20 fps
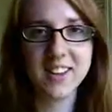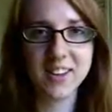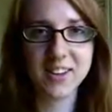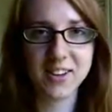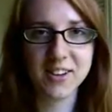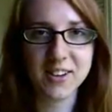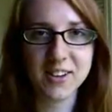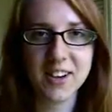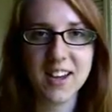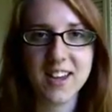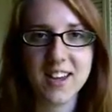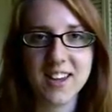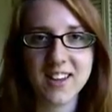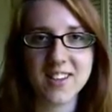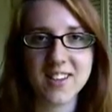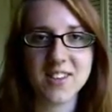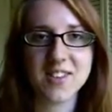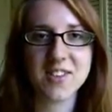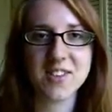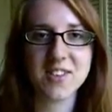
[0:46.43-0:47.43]
Here
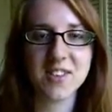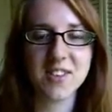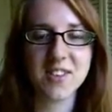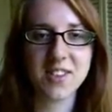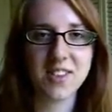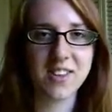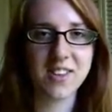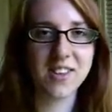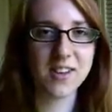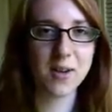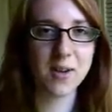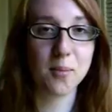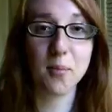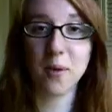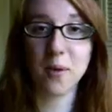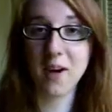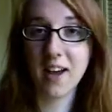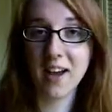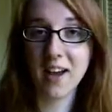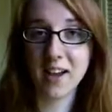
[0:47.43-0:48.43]
is the
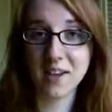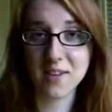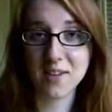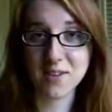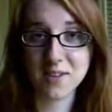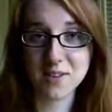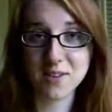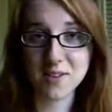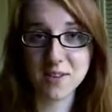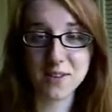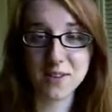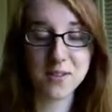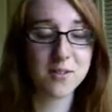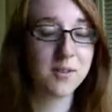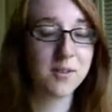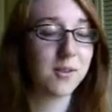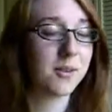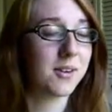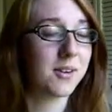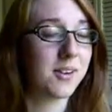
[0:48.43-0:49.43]
prize
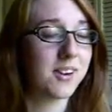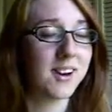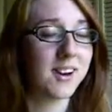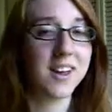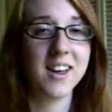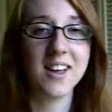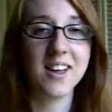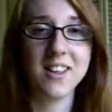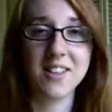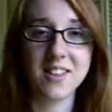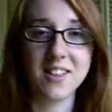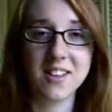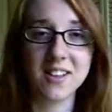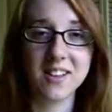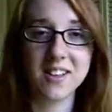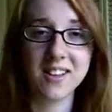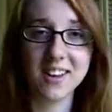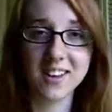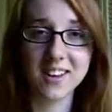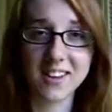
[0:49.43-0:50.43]
for the
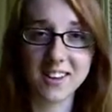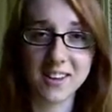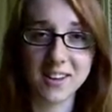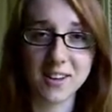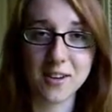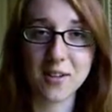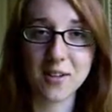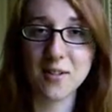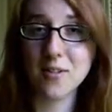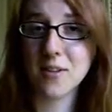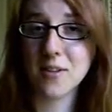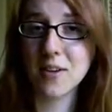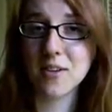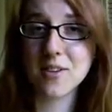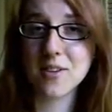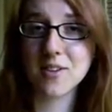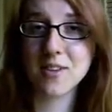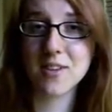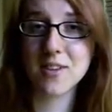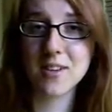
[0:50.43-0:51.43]
lucky first
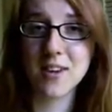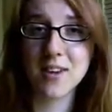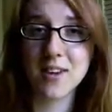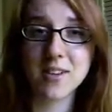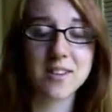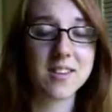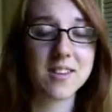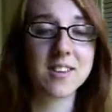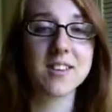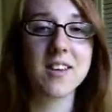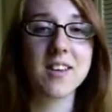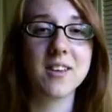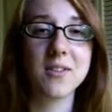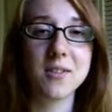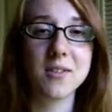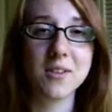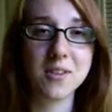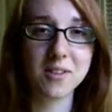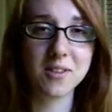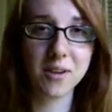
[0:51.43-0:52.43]

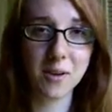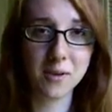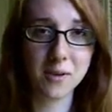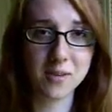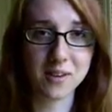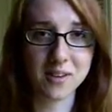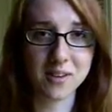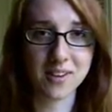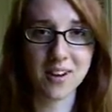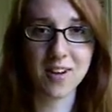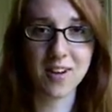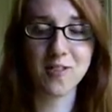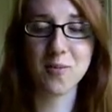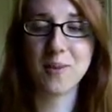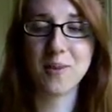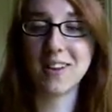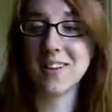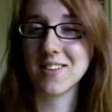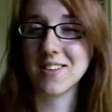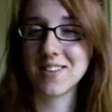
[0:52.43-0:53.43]
successful decoder of
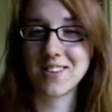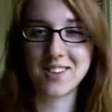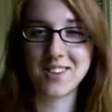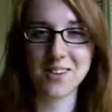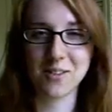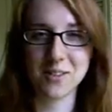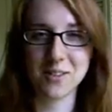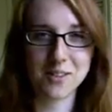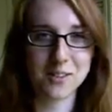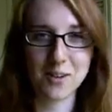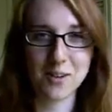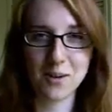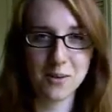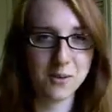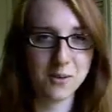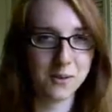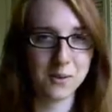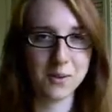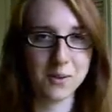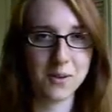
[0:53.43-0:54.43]
my secret
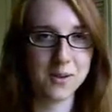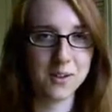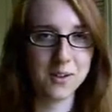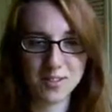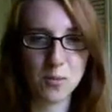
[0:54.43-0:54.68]
code.